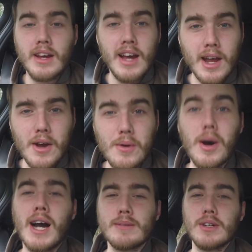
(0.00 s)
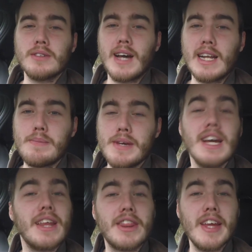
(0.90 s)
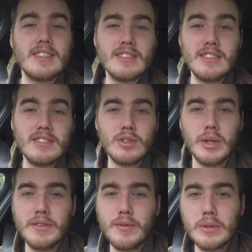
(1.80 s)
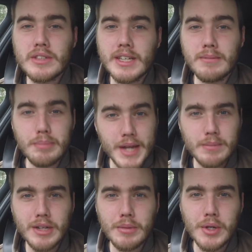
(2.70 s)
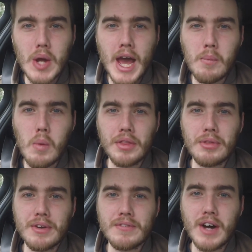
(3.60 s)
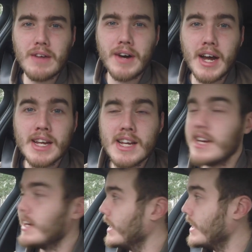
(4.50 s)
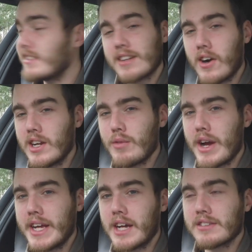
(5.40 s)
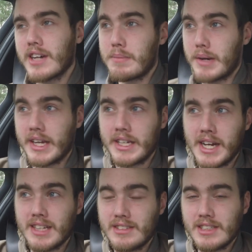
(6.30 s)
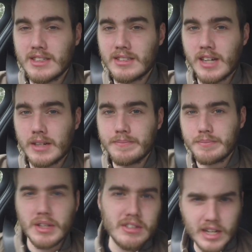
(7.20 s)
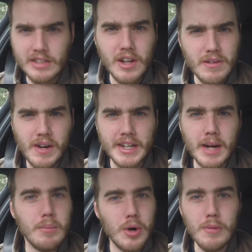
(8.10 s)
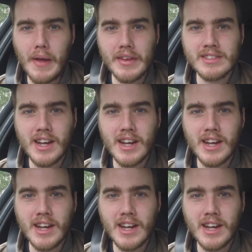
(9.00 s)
Hello, I'm Dr. Ali B and this is the 2014 BMW M135i. It is currently raining outside, but I can see the sun. So let's go find out more about this